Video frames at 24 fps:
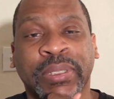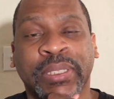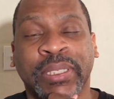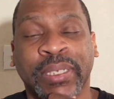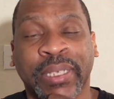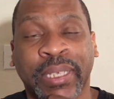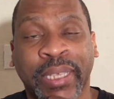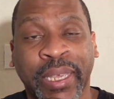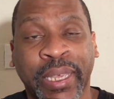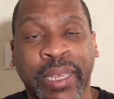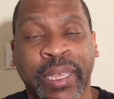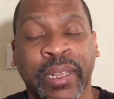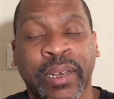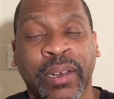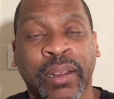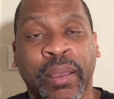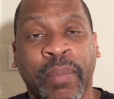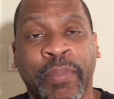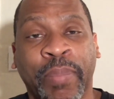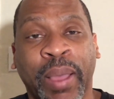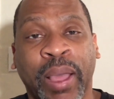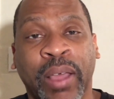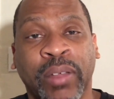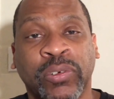again,
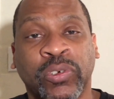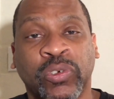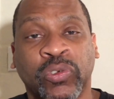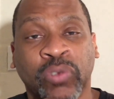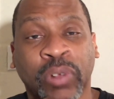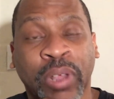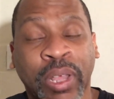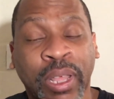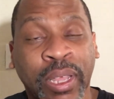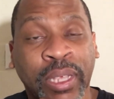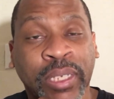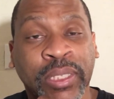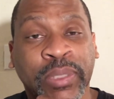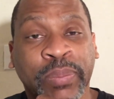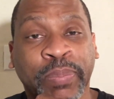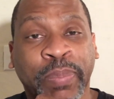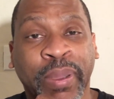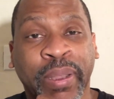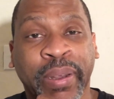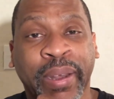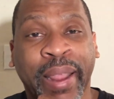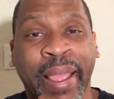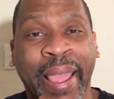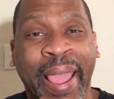about drugs,
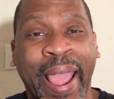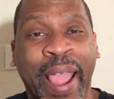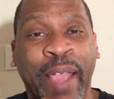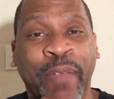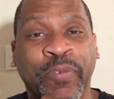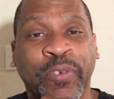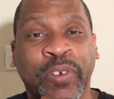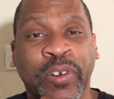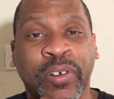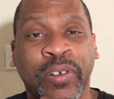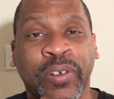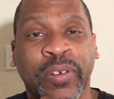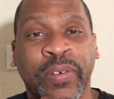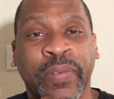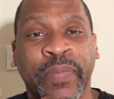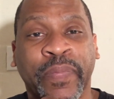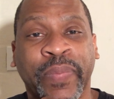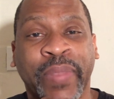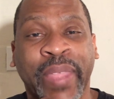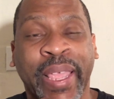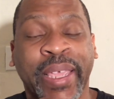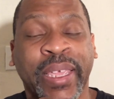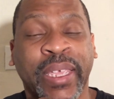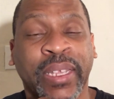but after
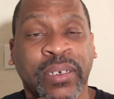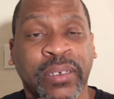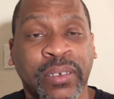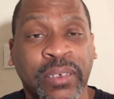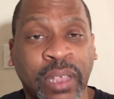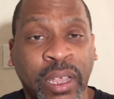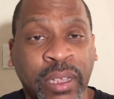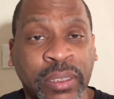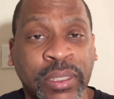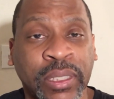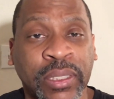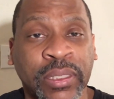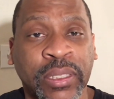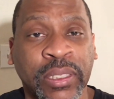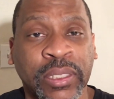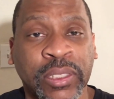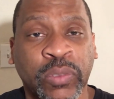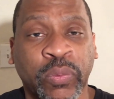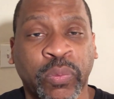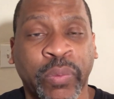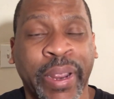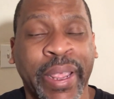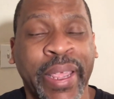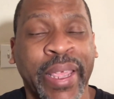they conducted this
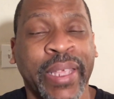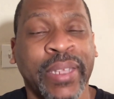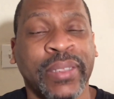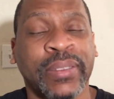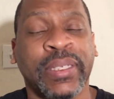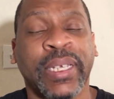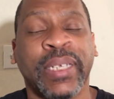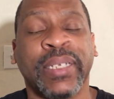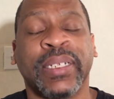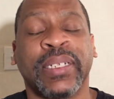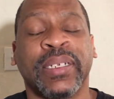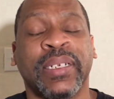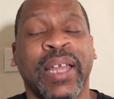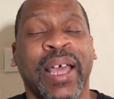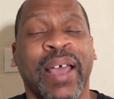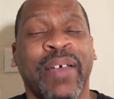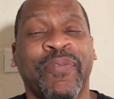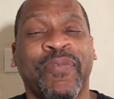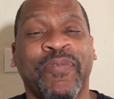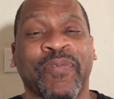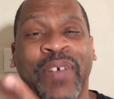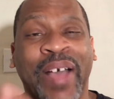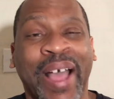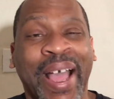raid, they did not
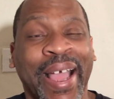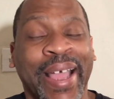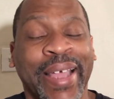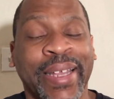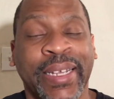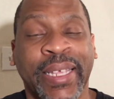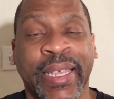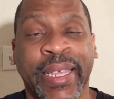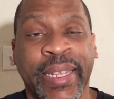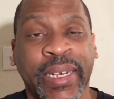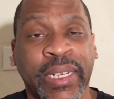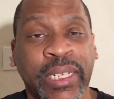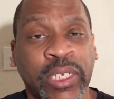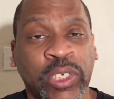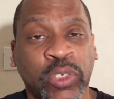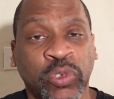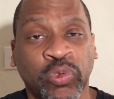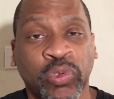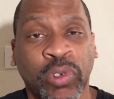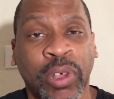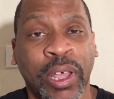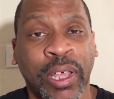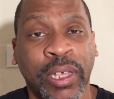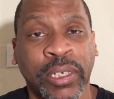find any
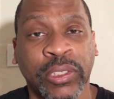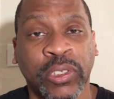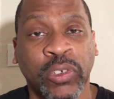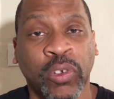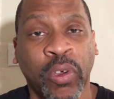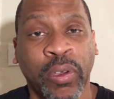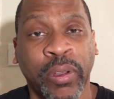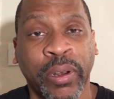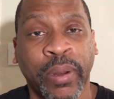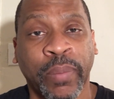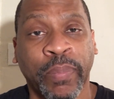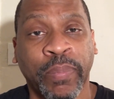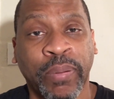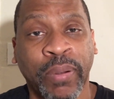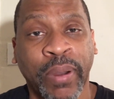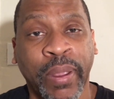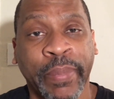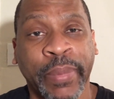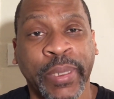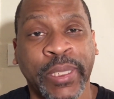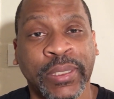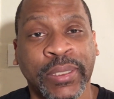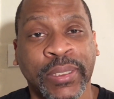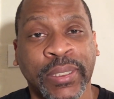drugs on the
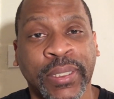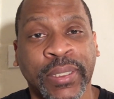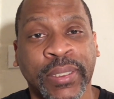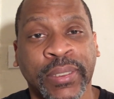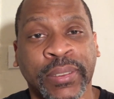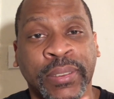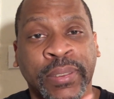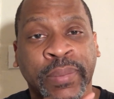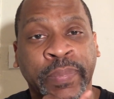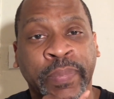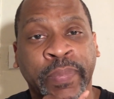premises.